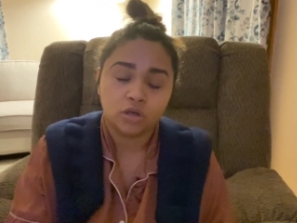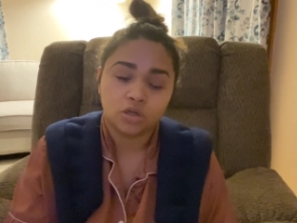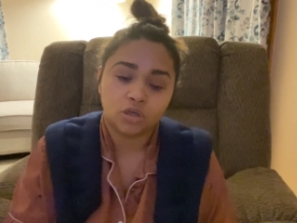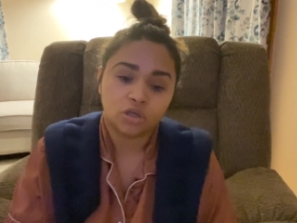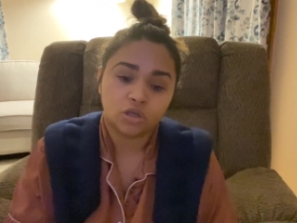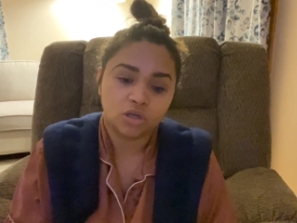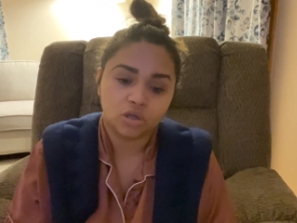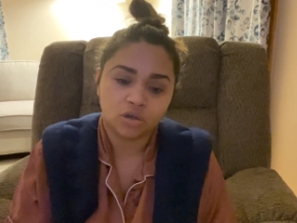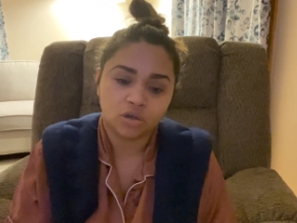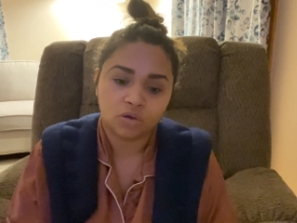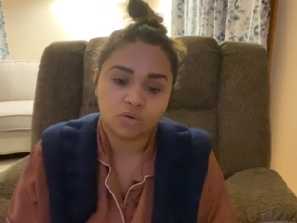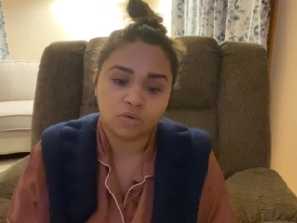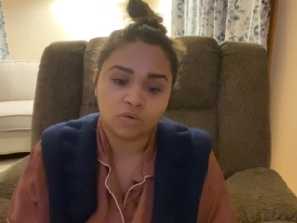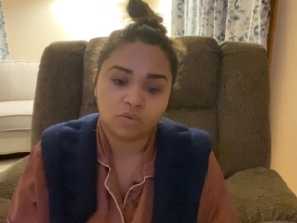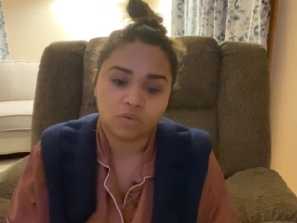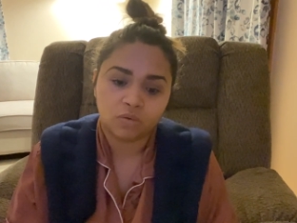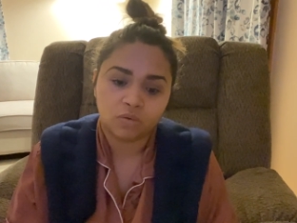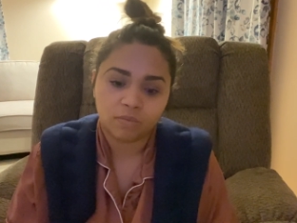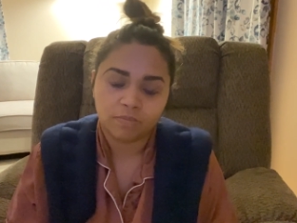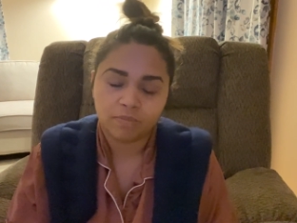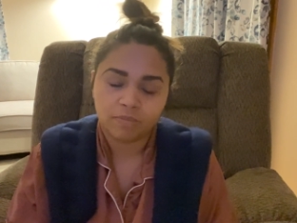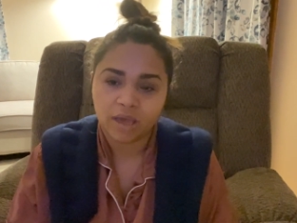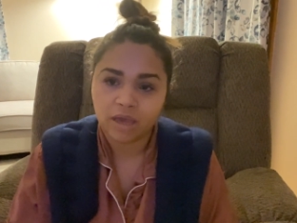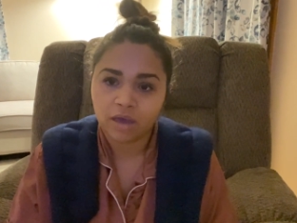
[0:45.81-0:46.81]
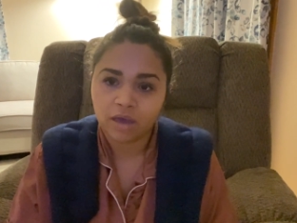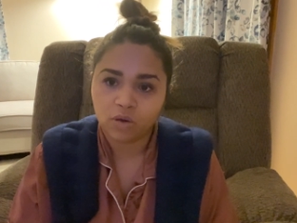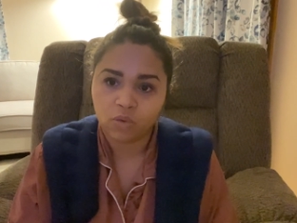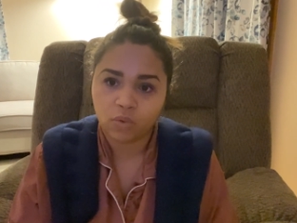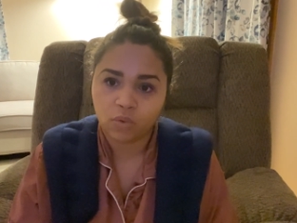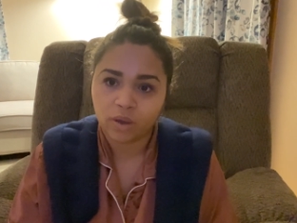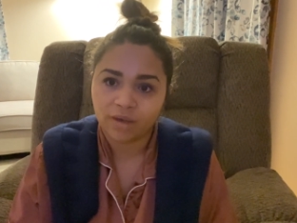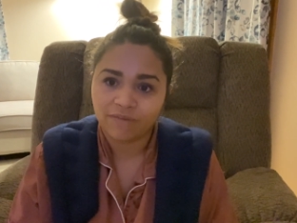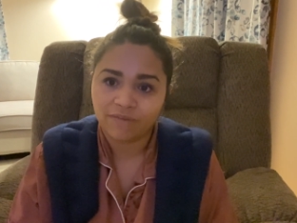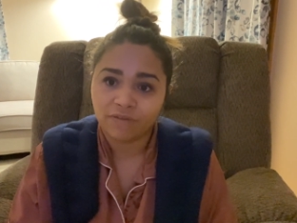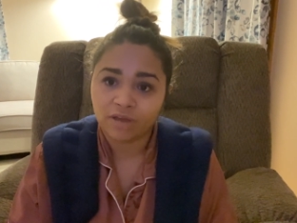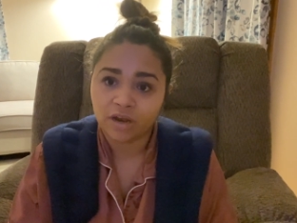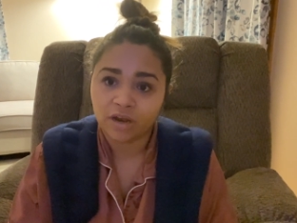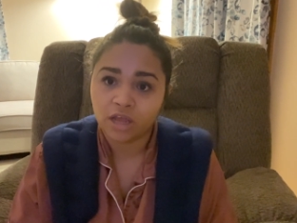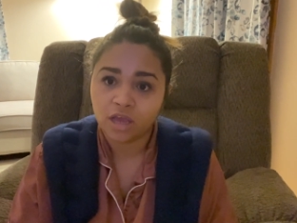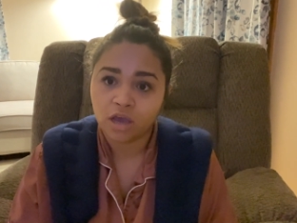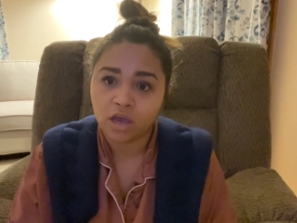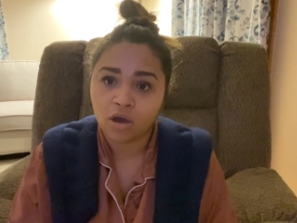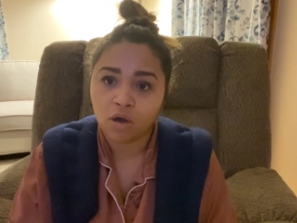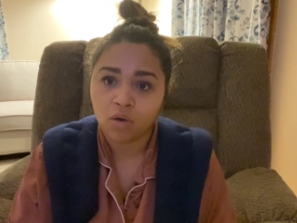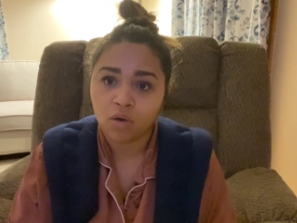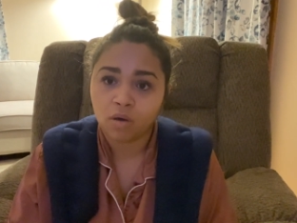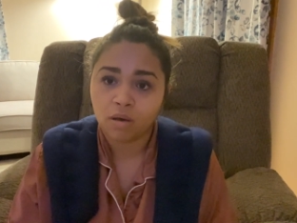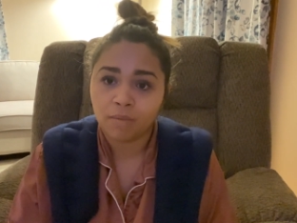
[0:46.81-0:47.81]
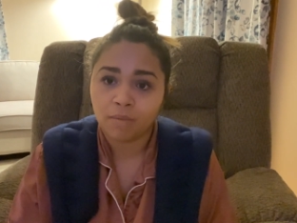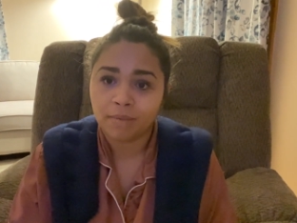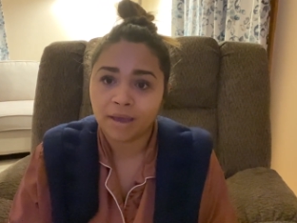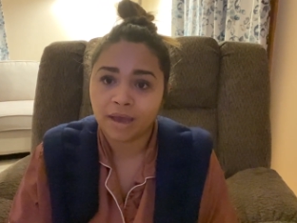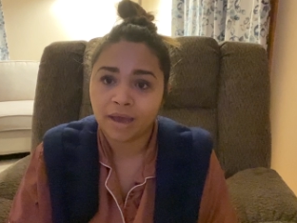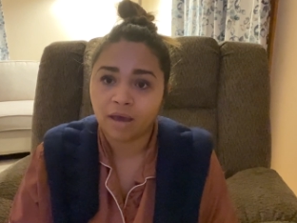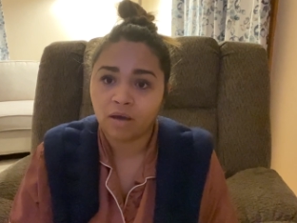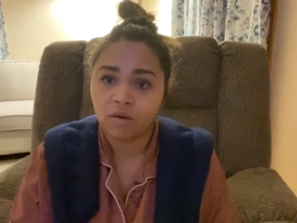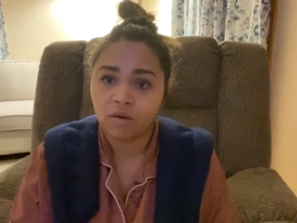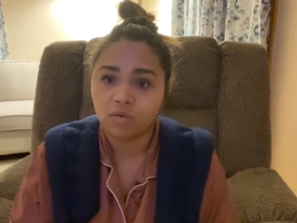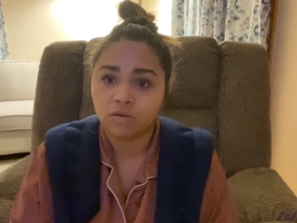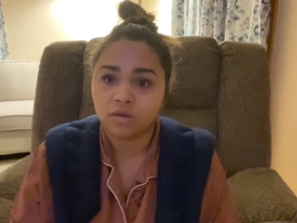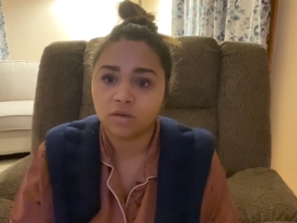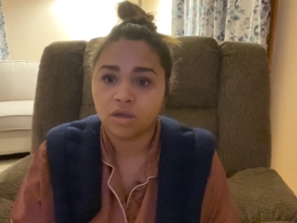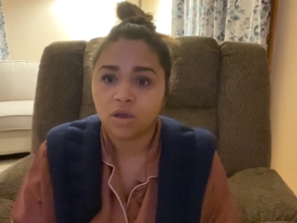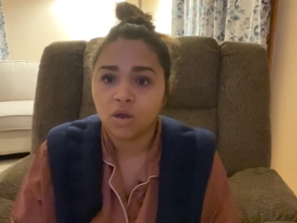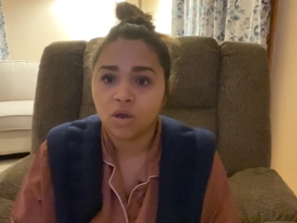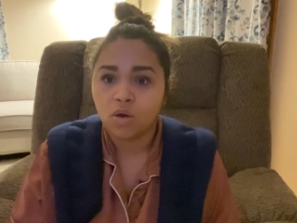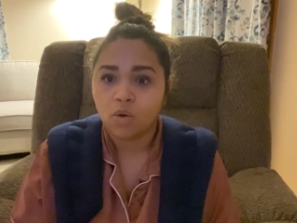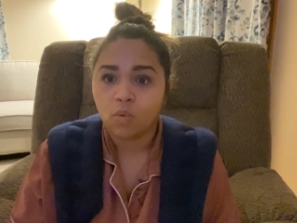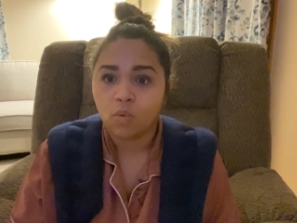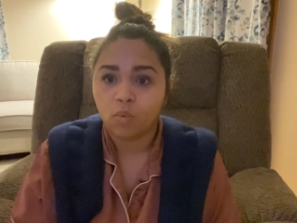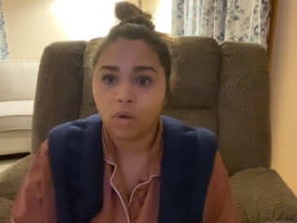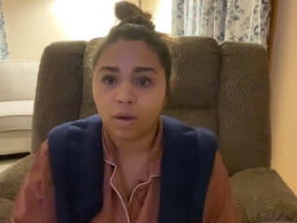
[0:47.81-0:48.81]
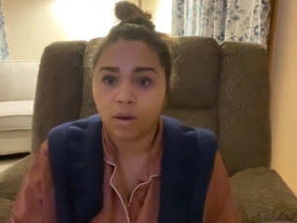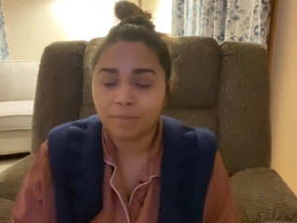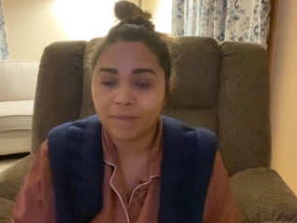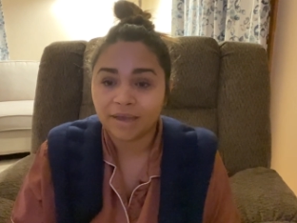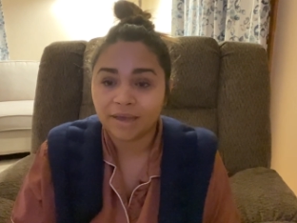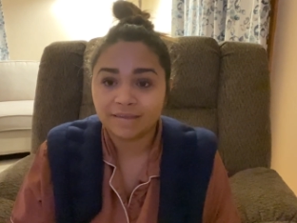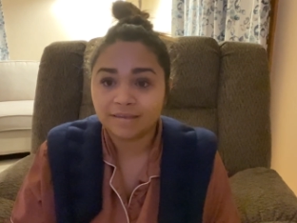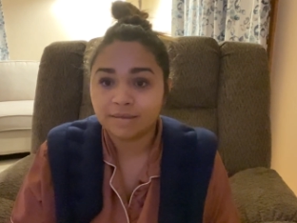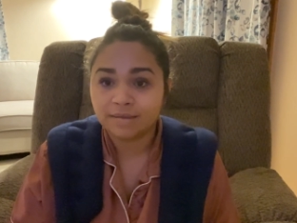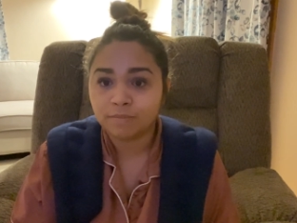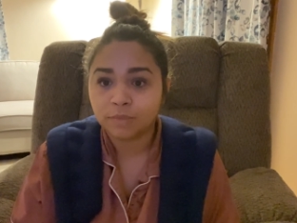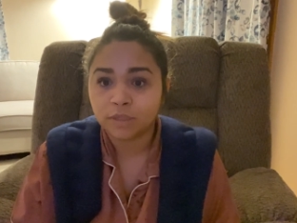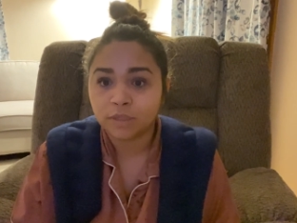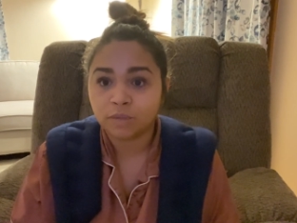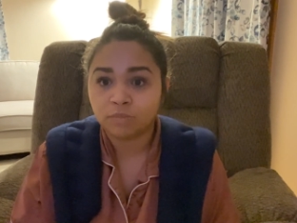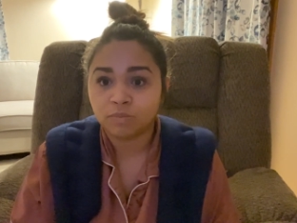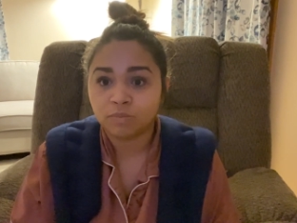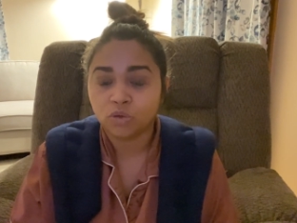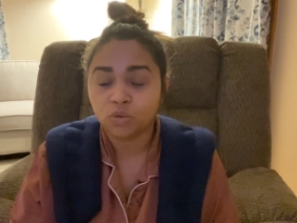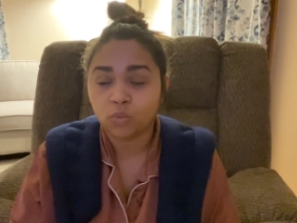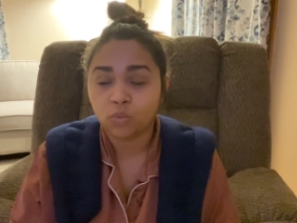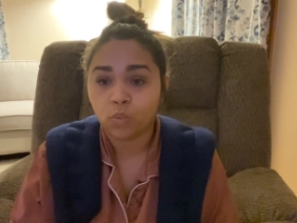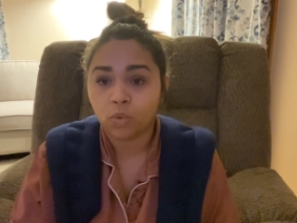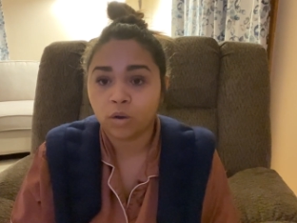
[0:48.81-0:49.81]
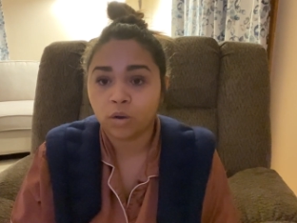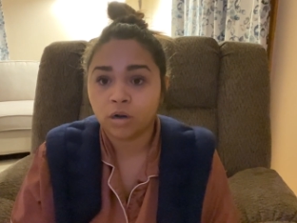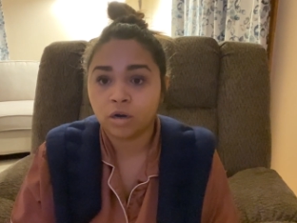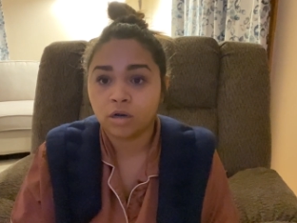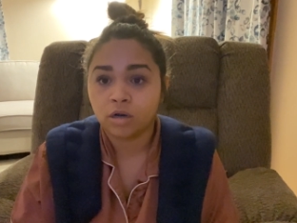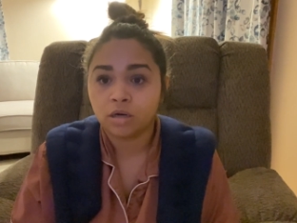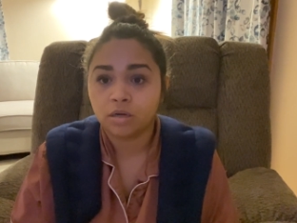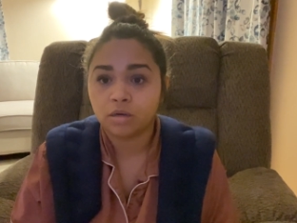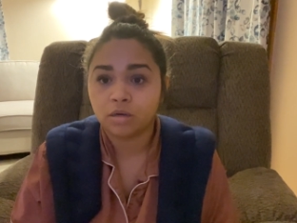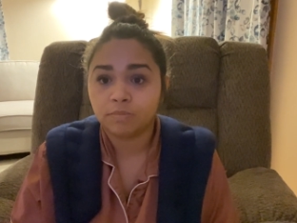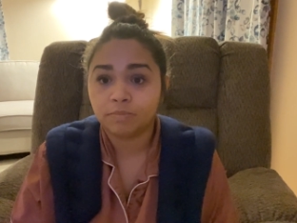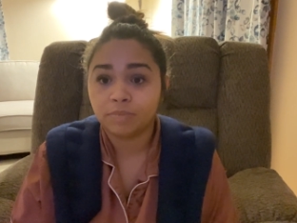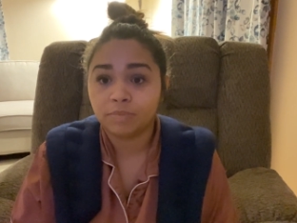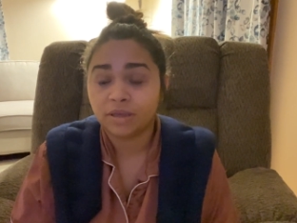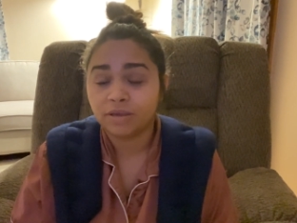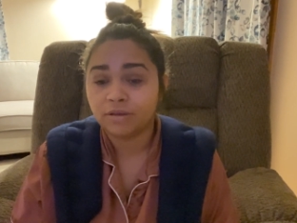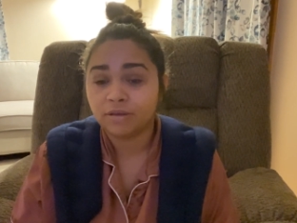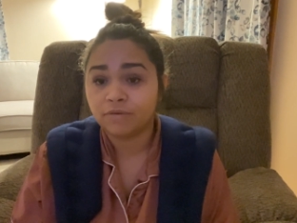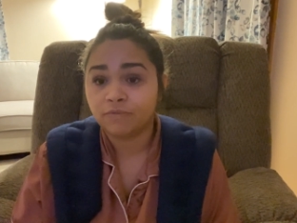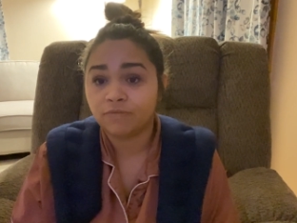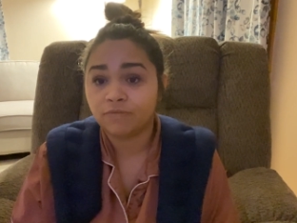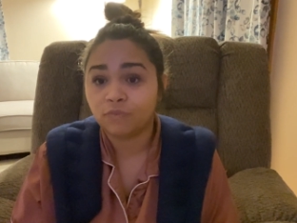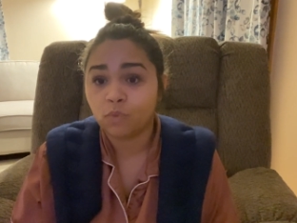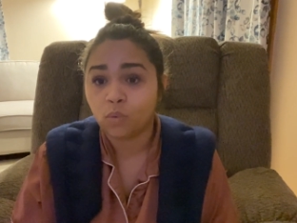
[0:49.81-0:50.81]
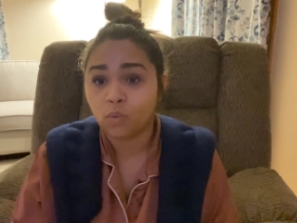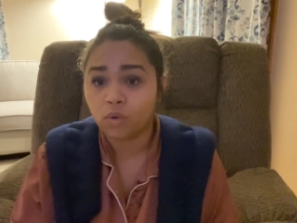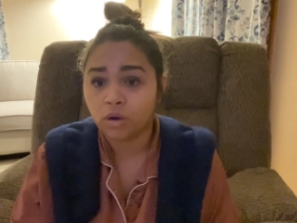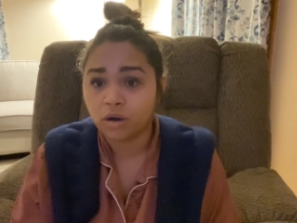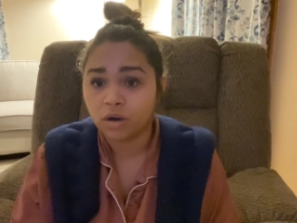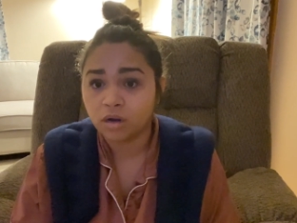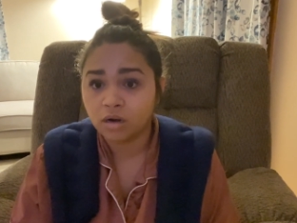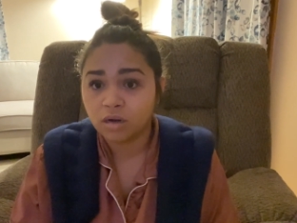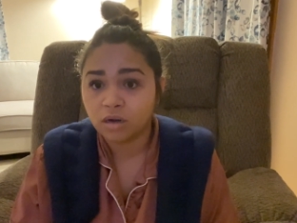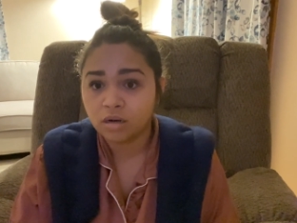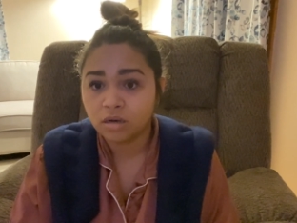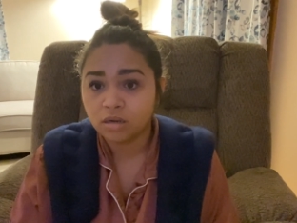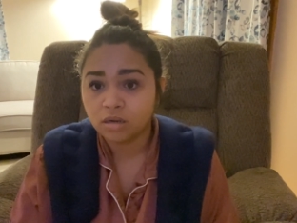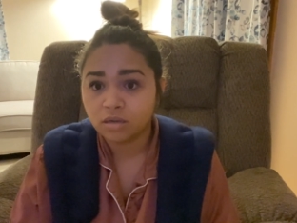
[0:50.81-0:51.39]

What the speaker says: to make a quick video about what my symptoms were before